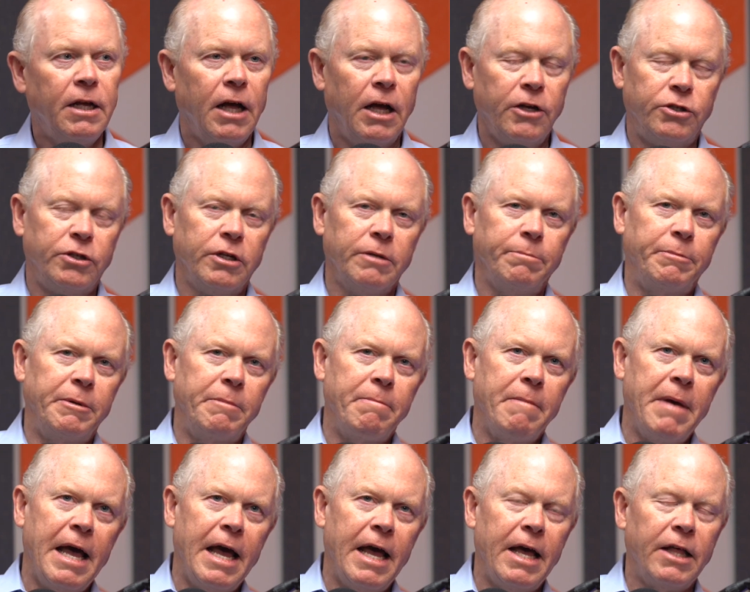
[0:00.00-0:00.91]
should it be
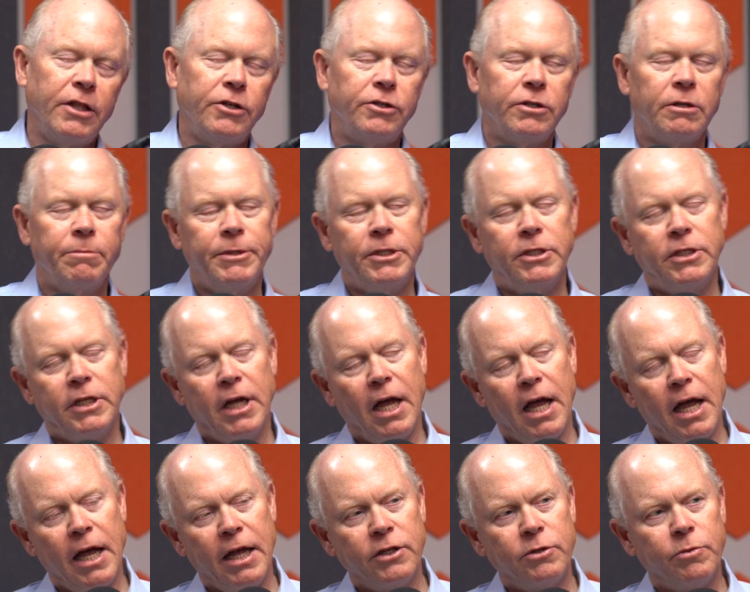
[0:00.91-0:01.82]
math, should it be
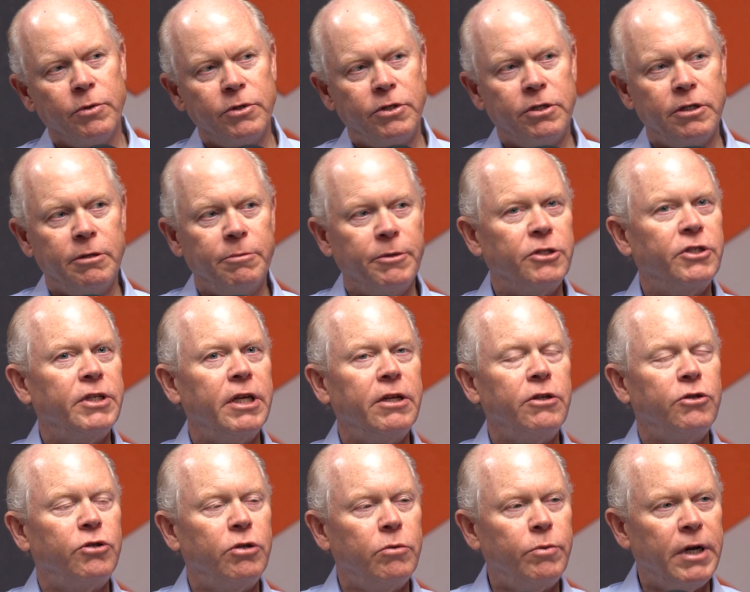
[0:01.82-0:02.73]
science, what should it be?
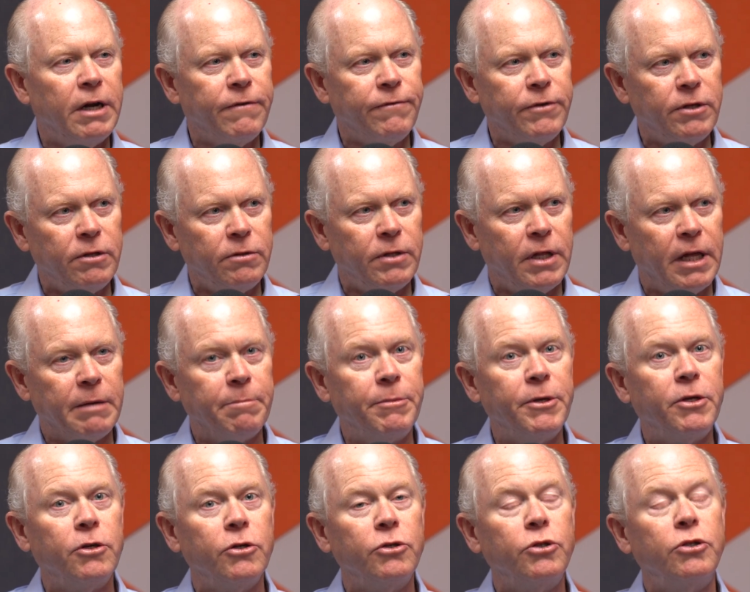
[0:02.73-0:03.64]
Do whatever you like
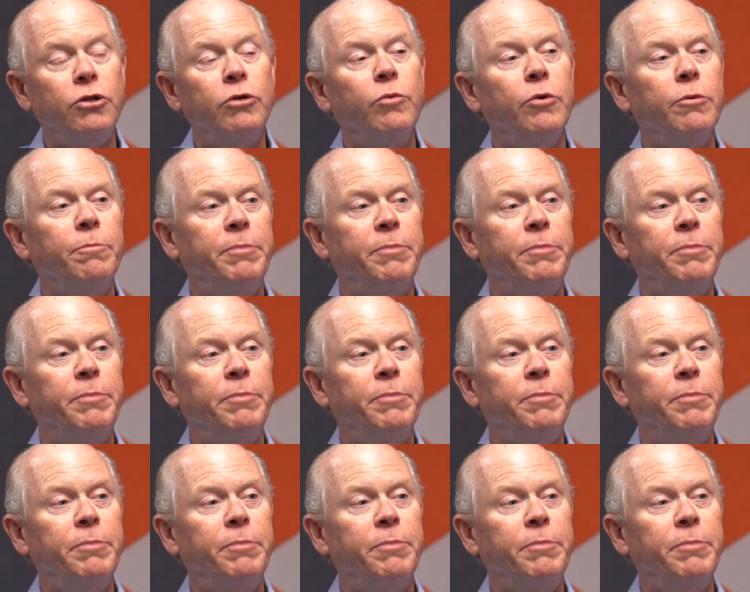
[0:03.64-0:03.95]
because you will